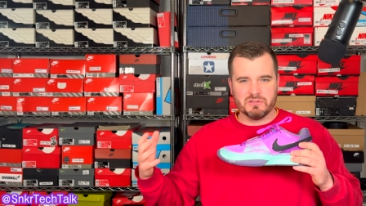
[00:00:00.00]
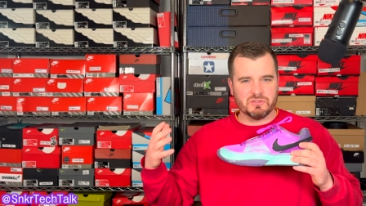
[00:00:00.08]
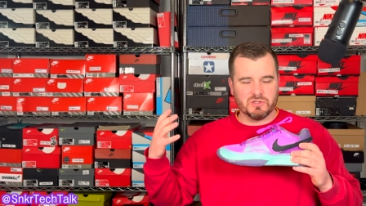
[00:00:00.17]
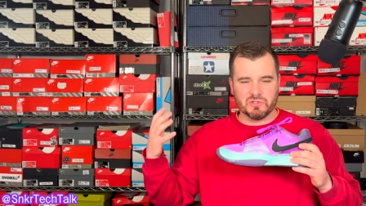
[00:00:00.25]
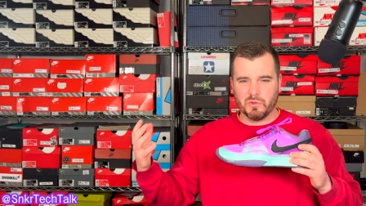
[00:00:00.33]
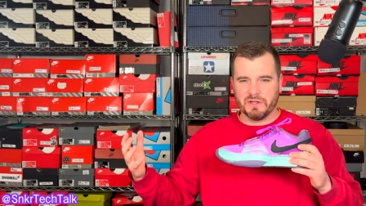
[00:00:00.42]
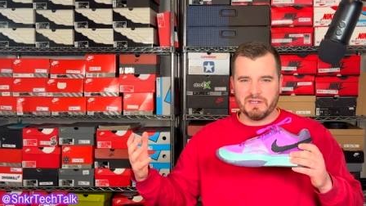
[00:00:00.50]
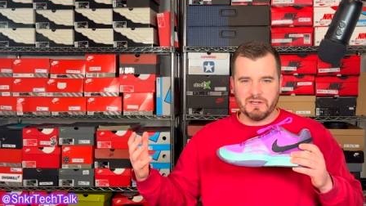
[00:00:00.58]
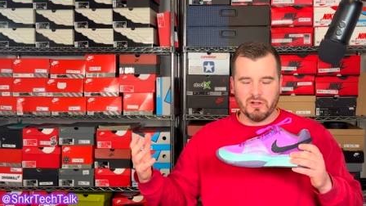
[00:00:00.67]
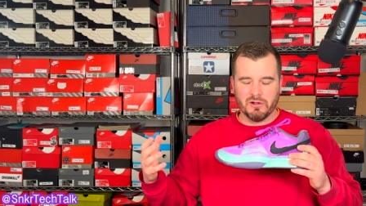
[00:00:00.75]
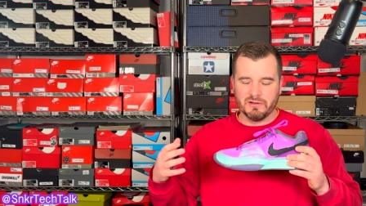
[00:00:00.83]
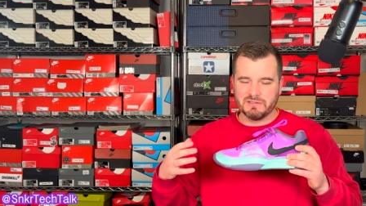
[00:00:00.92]
or
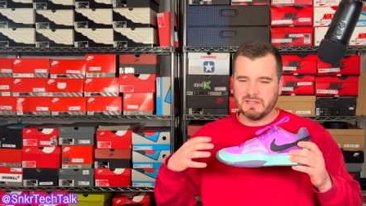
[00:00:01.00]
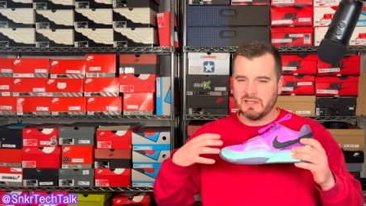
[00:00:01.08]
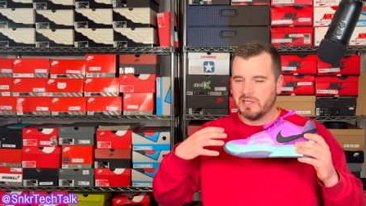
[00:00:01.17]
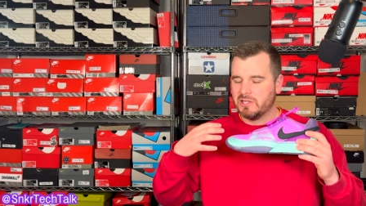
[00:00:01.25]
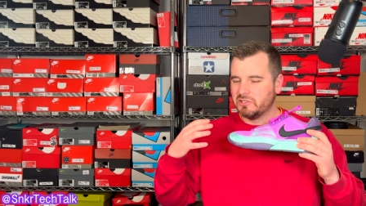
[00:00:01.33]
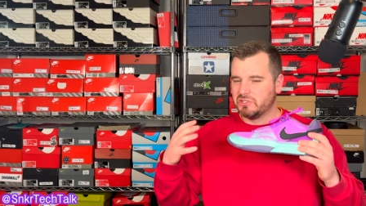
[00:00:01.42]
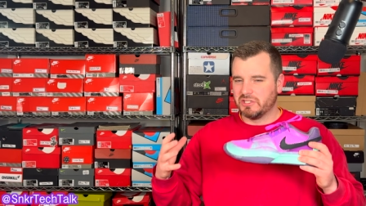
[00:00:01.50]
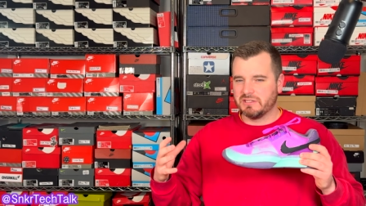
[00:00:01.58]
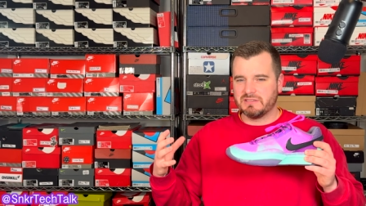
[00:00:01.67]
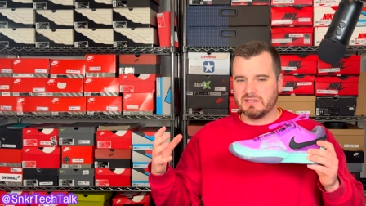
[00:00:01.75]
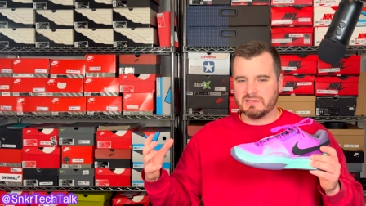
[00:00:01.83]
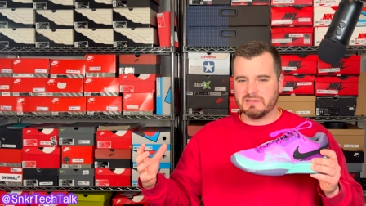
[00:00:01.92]
$20
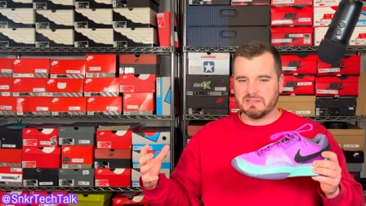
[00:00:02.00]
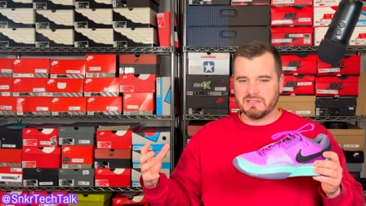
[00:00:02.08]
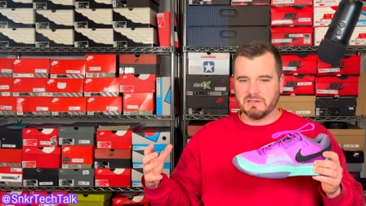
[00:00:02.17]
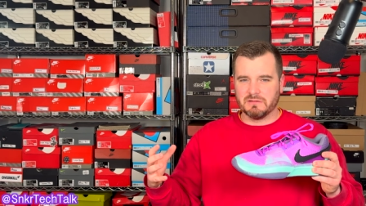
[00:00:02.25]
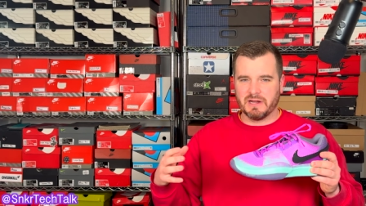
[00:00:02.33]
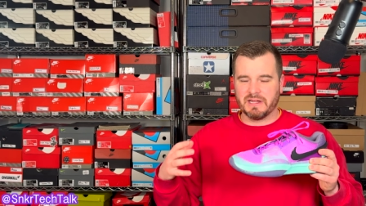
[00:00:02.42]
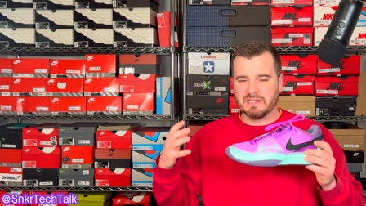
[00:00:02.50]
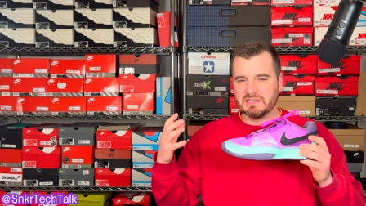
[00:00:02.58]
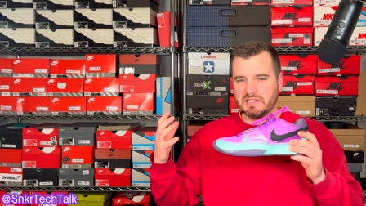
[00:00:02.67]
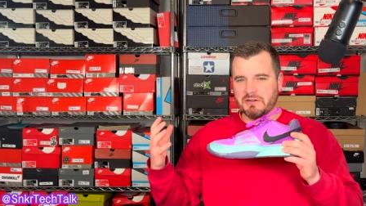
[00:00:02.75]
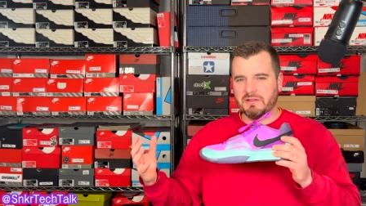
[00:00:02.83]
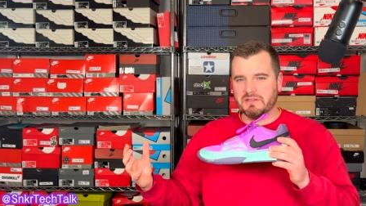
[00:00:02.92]
just doesn't sit right
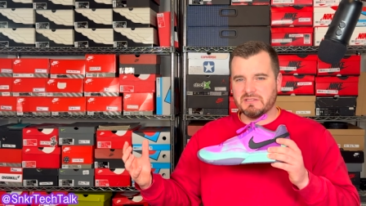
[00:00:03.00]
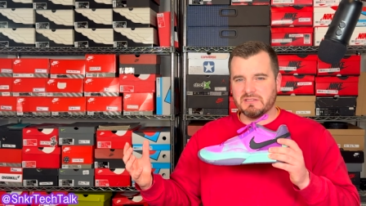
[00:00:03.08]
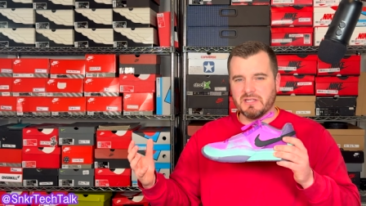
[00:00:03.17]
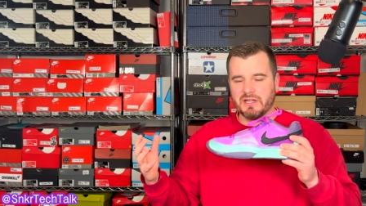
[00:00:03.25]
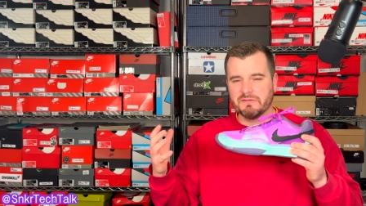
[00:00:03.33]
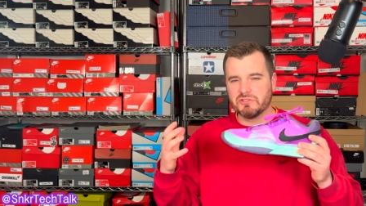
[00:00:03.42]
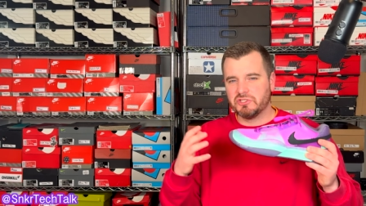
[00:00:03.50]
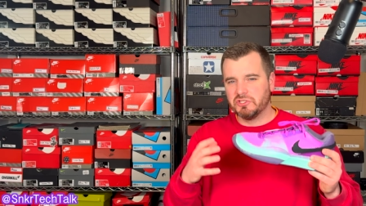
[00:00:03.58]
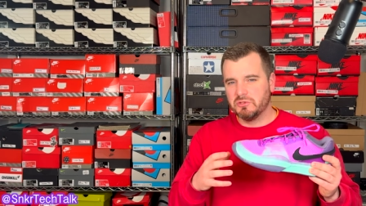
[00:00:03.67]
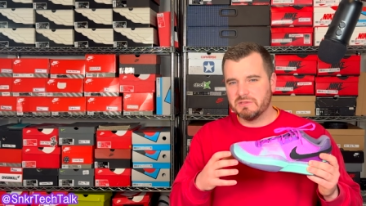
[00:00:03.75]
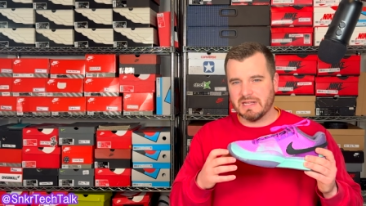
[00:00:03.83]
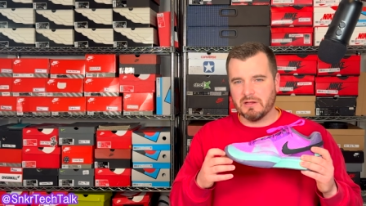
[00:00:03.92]
considering there's a ton of
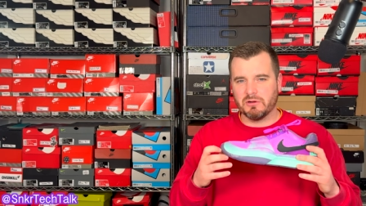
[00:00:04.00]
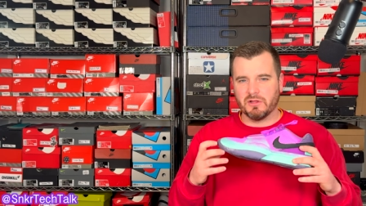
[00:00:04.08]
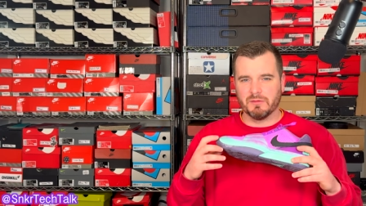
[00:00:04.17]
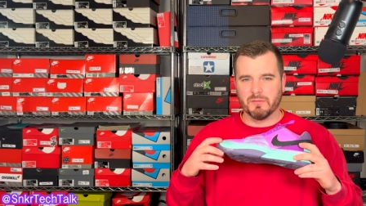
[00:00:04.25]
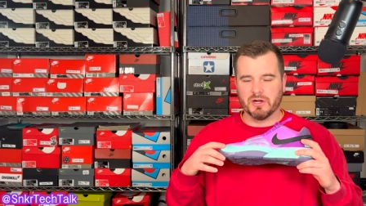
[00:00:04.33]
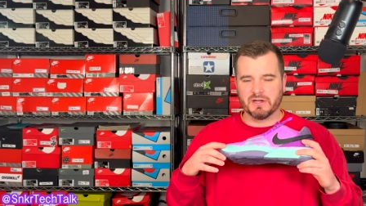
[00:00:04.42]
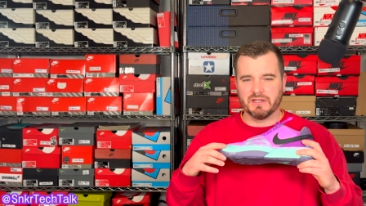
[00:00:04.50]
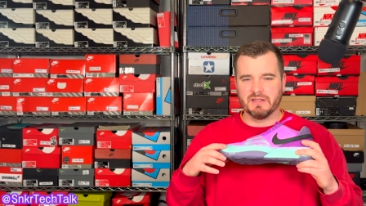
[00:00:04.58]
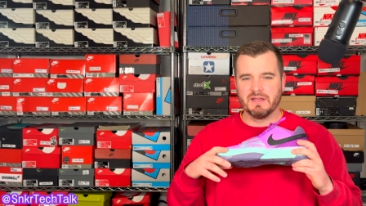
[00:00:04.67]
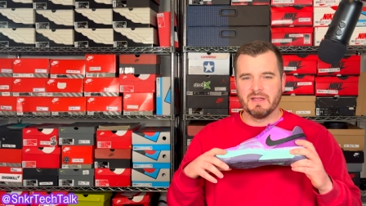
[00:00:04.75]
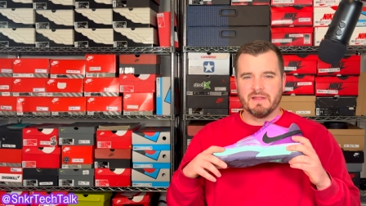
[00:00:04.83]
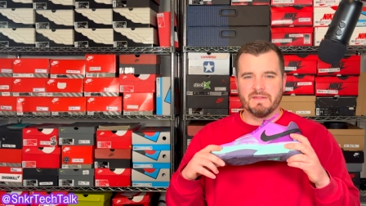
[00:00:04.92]
shoes out on the market
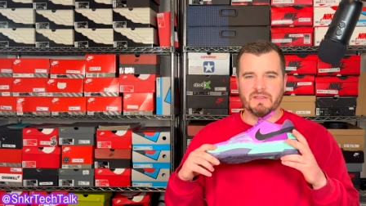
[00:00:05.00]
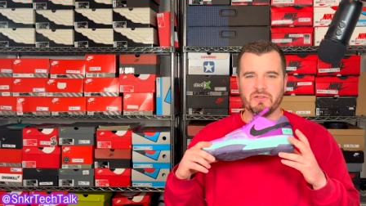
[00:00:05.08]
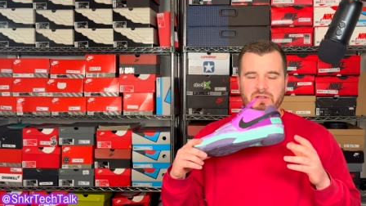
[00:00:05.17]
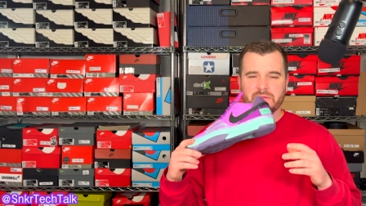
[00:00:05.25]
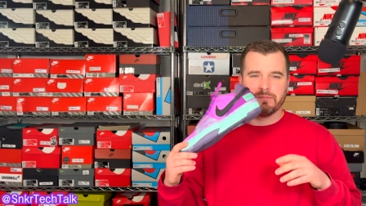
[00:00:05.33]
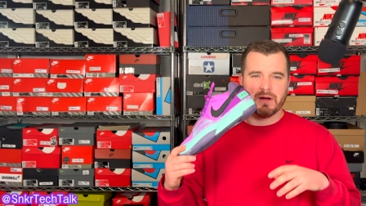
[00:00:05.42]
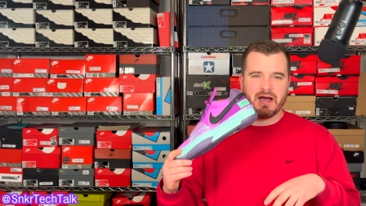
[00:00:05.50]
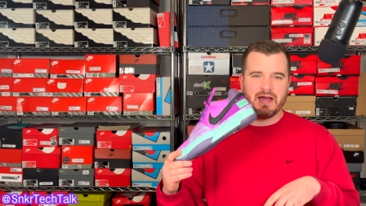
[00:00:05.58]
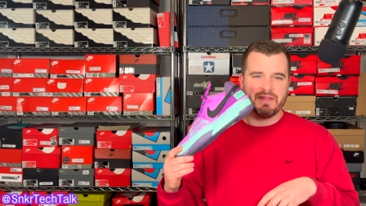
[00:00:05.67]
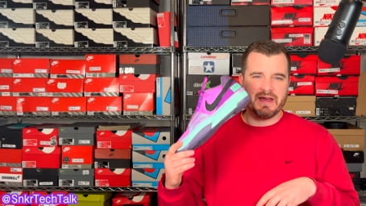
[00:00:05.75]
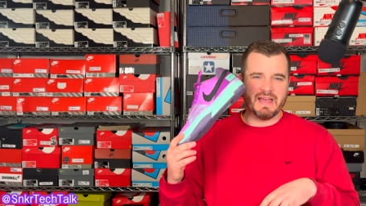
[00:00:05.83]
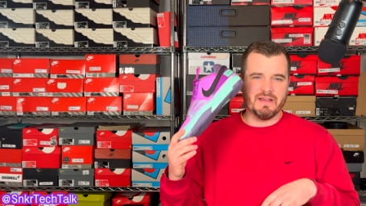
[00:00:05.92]
that you can buy
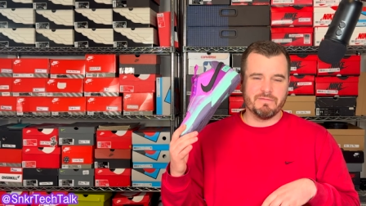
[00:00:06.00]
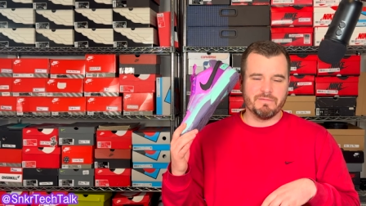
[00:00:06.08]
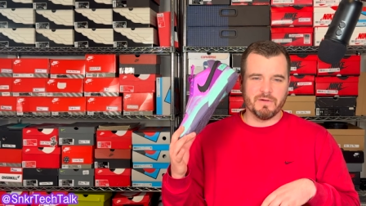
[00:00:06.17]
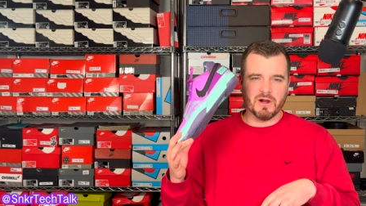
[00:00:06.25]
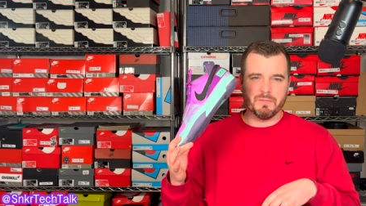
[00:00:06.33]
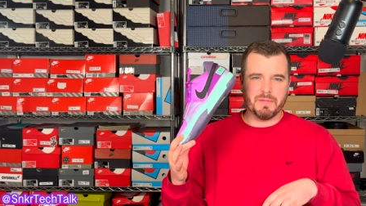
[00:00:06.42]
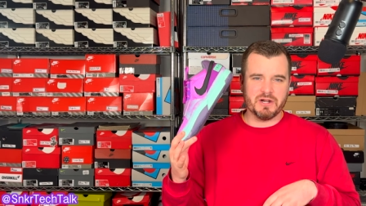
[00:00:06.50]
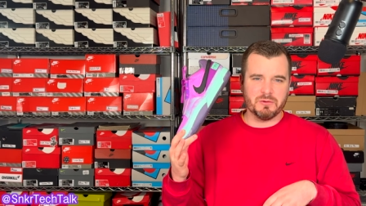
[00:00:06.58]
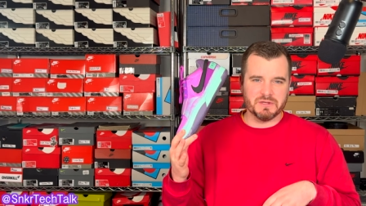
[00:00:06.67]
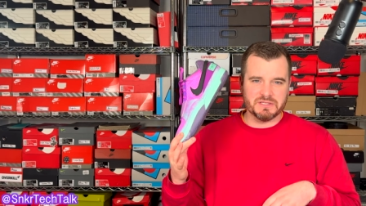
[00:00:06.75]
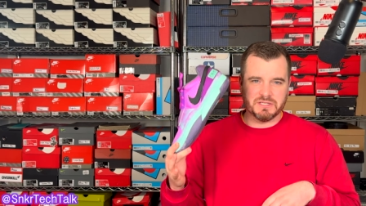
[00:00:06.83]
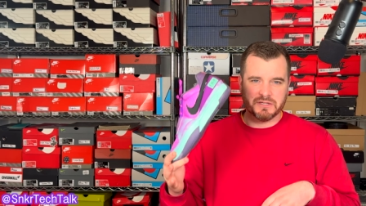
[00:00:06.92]
that have far better
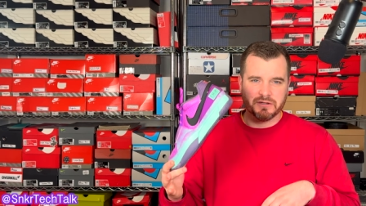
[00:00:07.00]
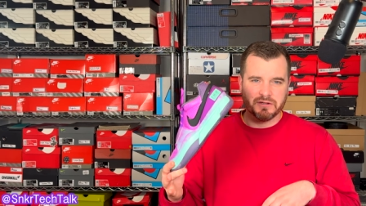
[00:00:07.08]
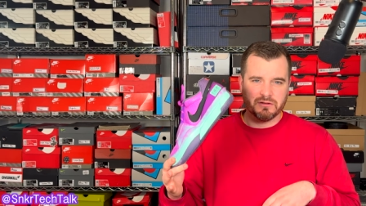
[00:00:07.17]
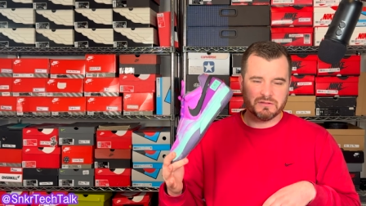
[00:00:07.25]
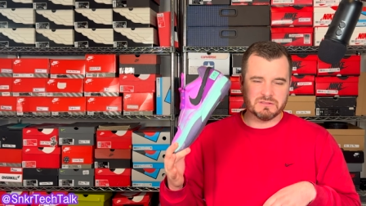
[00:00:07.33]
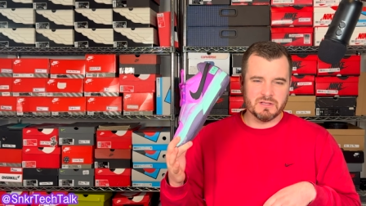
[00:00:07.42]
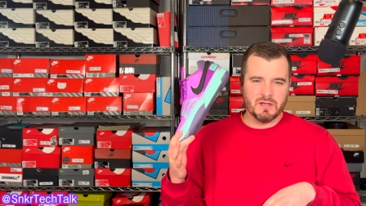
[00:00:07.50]
materials,